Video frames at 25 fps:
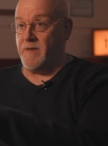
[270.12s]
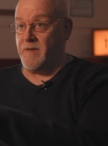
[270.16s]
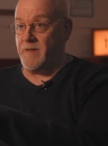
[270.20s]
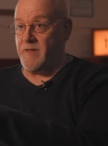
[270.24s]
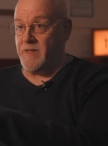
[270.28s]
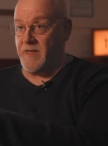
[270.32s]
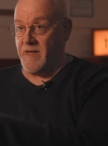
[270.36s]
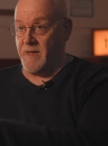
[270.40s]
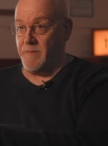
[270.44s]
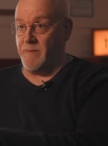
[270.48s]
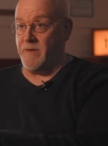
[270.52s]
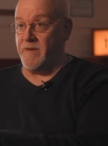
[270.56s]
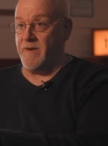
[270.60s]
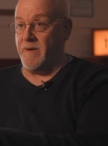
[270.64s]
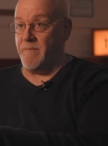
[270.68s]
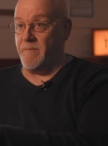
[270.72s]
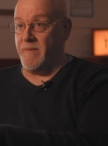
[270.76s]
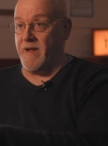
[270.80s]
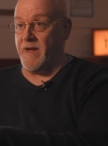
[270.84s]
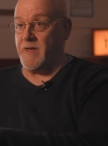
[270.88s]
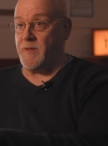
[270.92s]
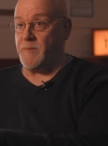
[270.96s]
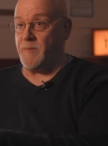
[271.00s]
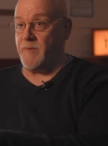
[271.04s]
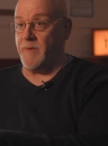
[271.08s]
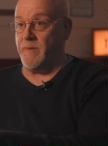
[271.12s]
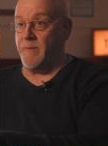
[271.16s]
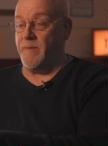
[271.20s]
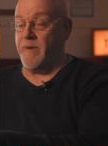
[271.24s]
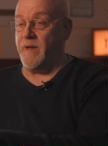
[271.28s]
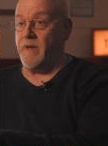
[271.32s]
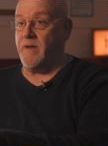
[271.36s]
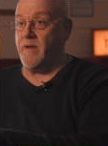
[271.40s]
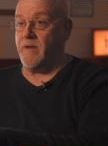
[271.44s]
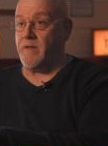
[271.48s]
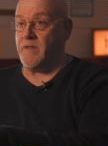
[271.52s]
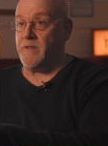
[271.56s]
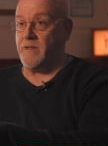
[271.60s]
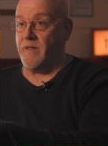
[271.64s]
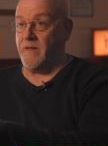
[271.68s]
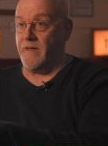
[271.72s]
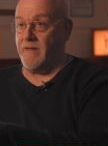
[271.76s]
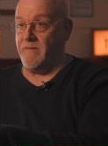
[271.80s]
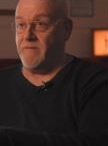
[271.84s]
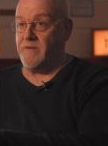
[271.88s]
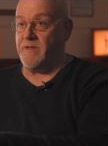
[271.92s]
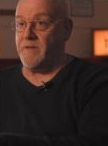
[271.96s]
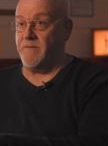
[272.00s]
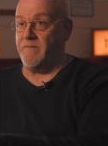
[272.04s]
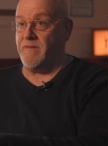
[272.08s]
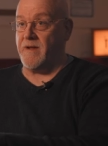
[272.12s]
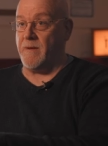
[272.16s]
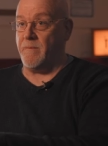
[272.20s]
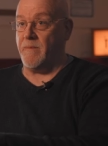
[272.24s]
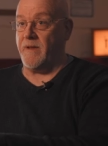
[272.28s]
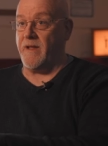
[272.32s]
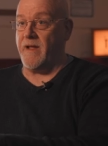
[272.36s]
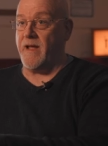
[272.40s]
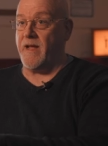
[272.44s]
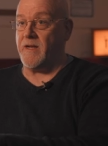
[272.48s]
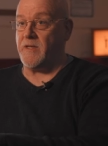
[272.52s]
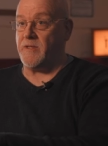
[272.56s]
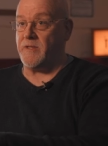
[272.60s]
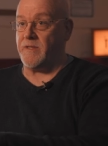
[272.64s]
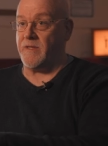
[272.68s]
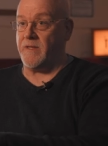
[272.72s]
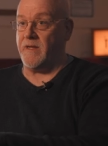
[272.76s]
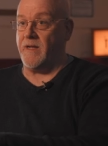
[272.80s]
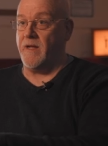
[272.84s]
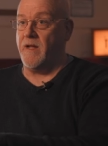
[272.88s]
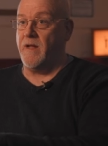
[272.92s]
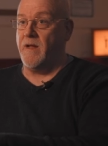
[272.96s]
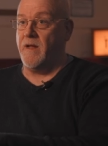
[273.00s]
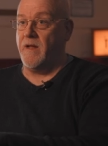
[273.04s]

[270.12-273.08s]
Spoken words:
cinema in Mexborough, because the Livesey family actually,